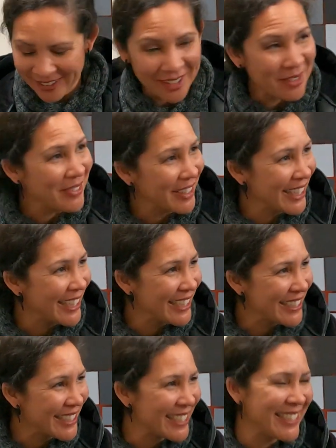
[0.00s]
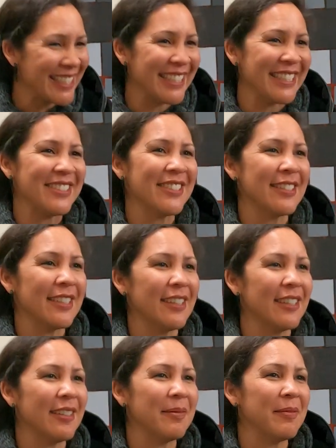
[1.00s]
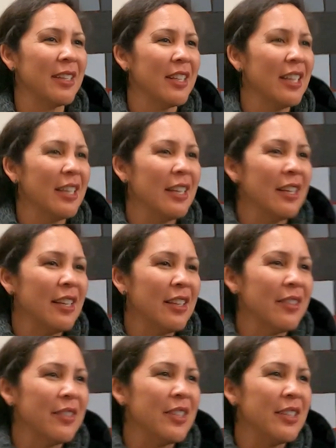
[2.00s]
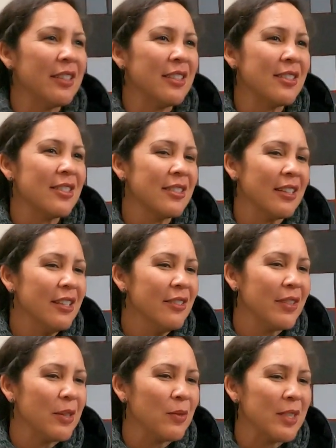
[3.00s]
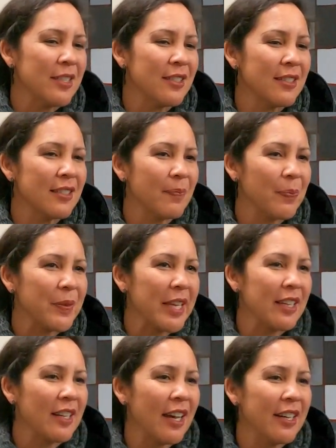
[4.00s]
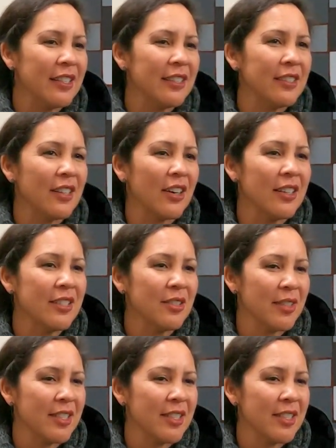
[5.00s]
Hopefully it continues. The start of it was, I got an artist